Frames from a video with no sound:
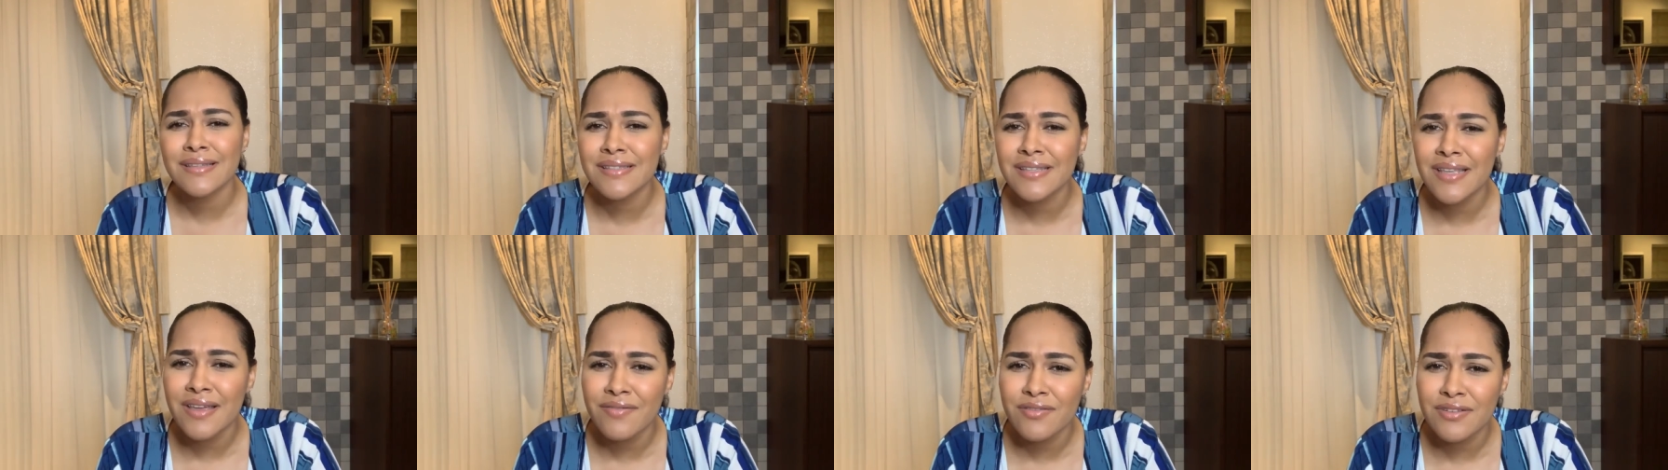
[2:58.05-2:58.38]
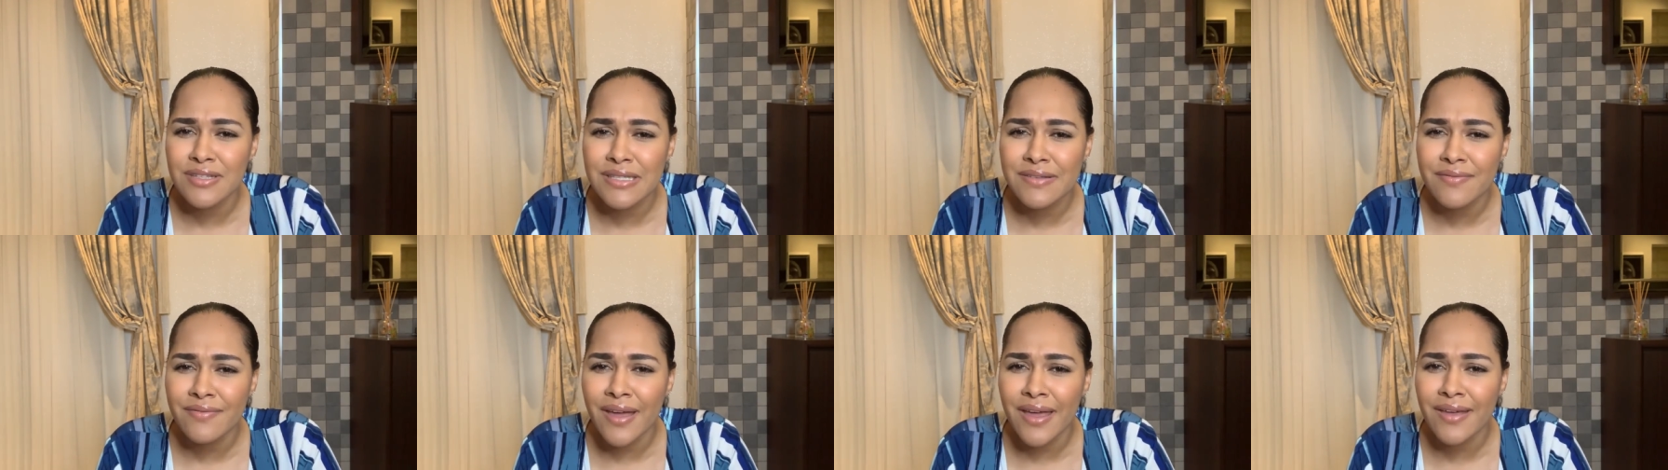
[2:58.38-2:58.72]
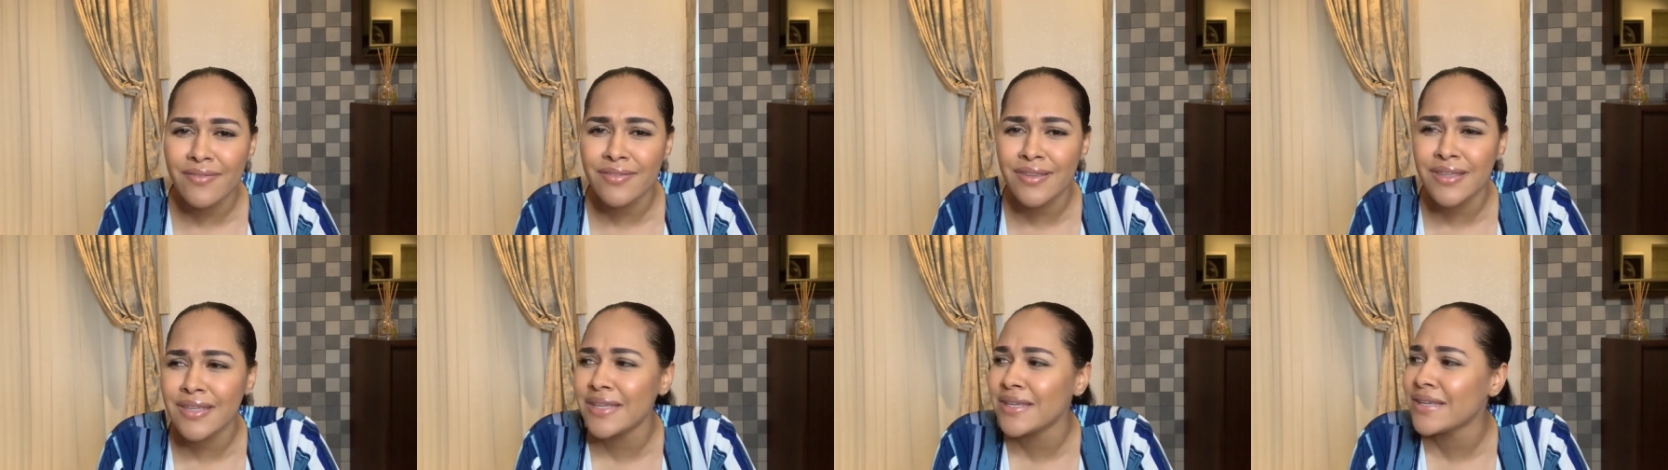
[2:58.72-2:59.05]
75
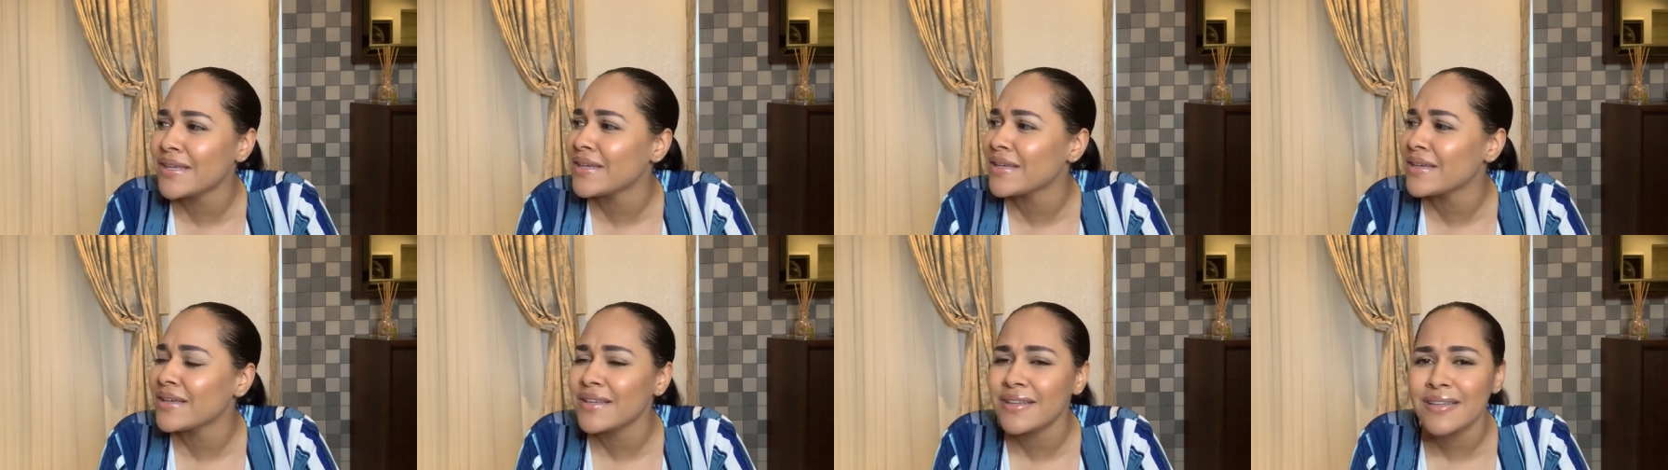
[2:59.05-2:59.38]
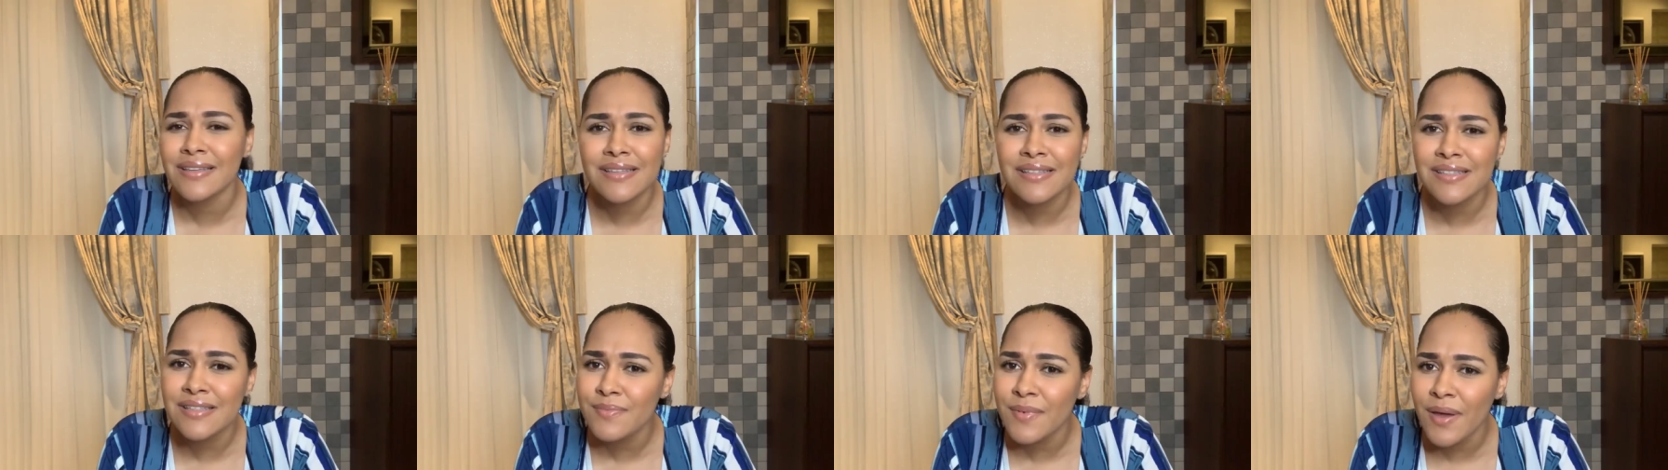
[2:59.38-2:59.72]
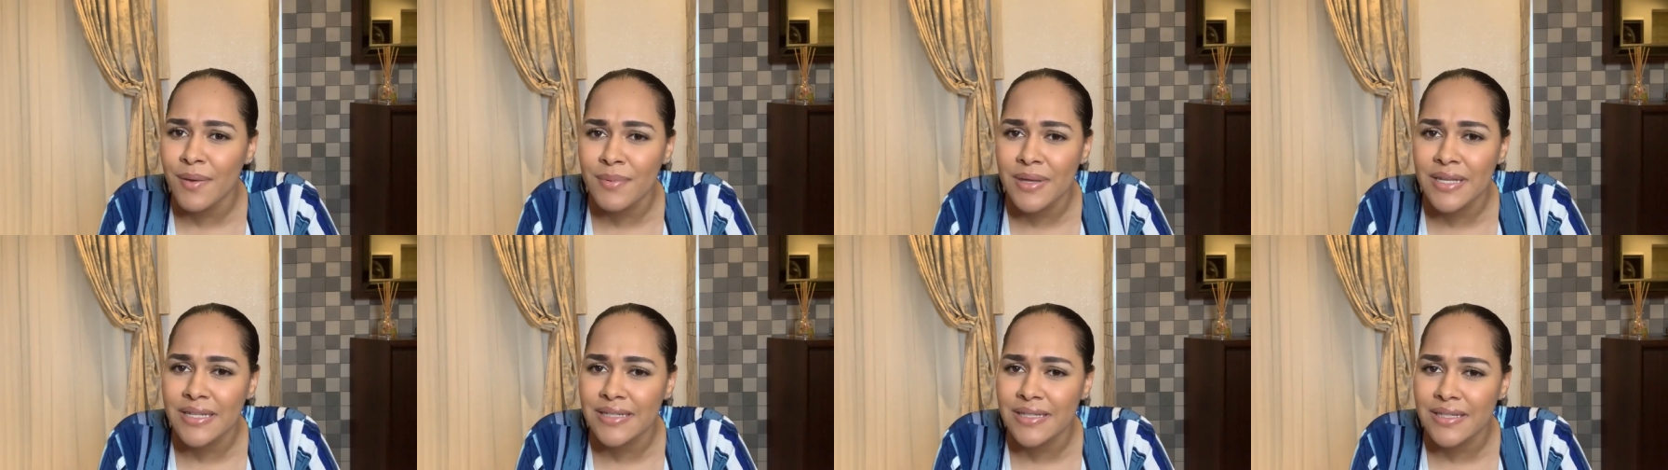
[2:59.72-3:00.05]
key. Is it my
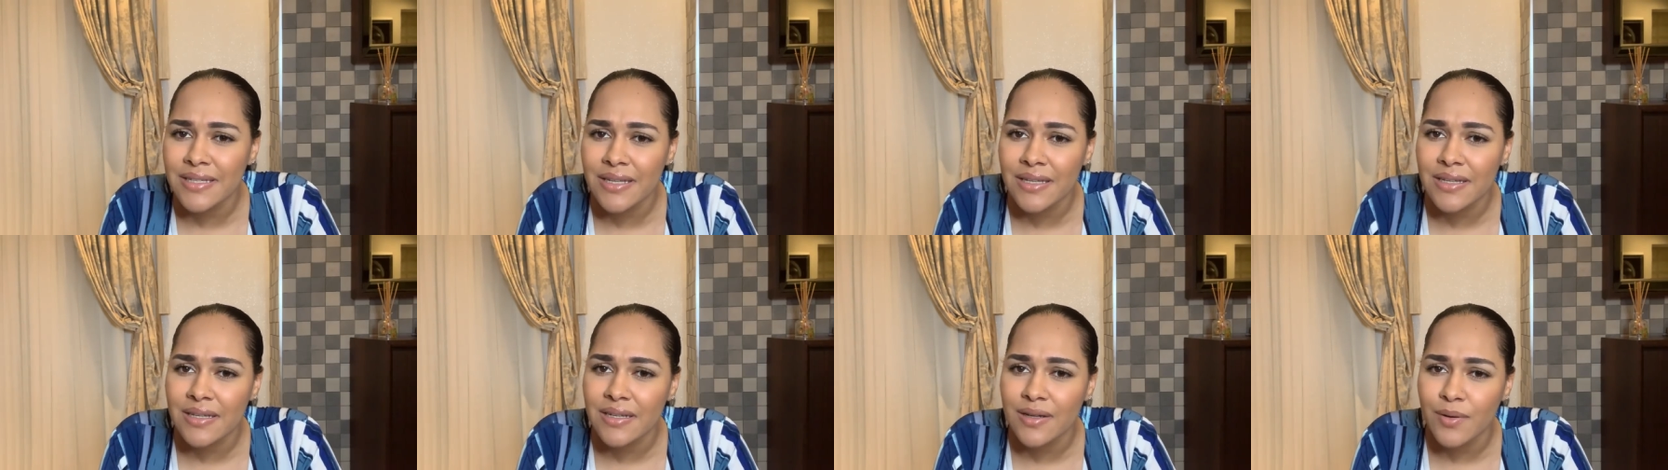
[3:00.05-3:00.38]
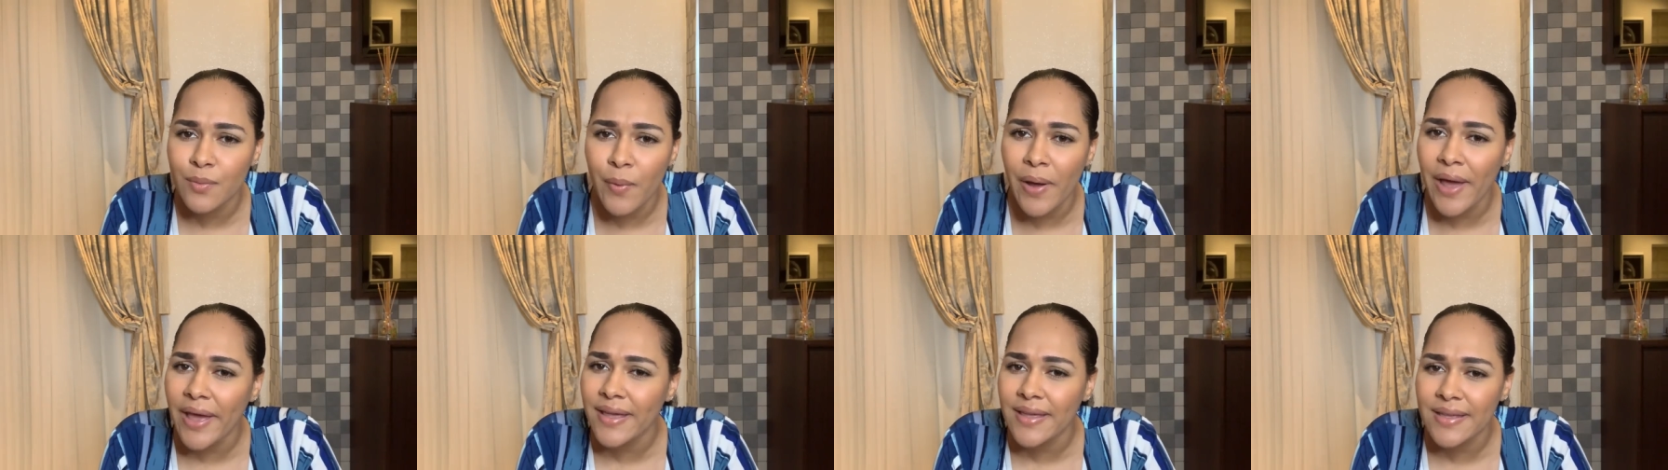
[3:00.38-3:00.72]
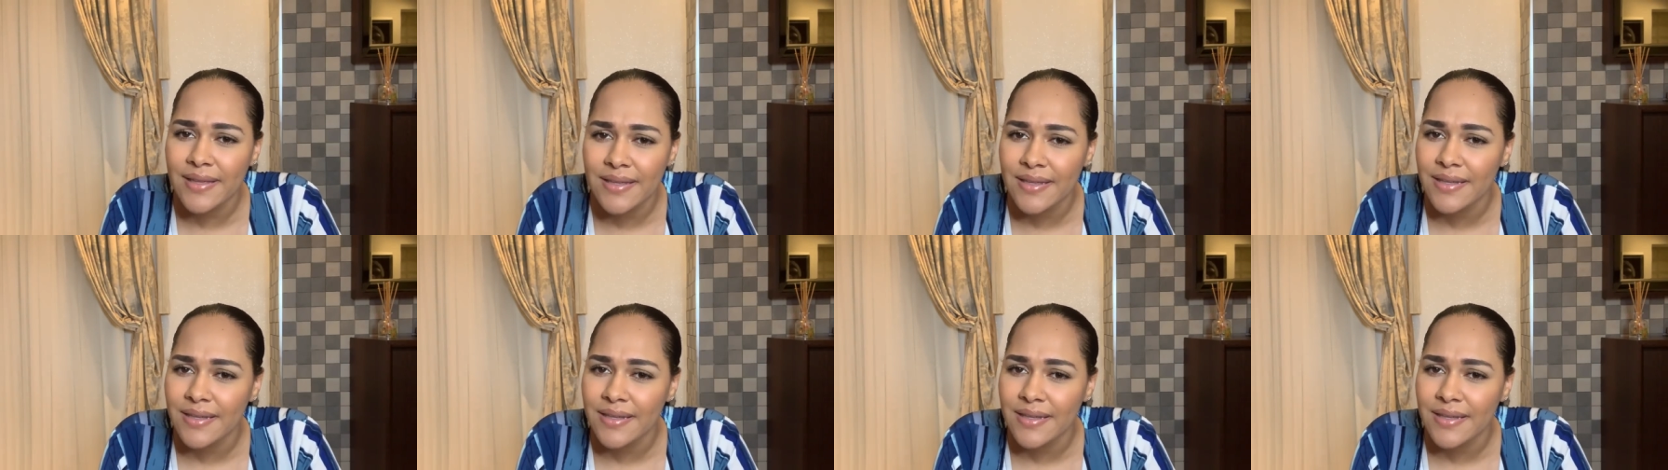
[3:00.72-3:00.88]
baby? Why?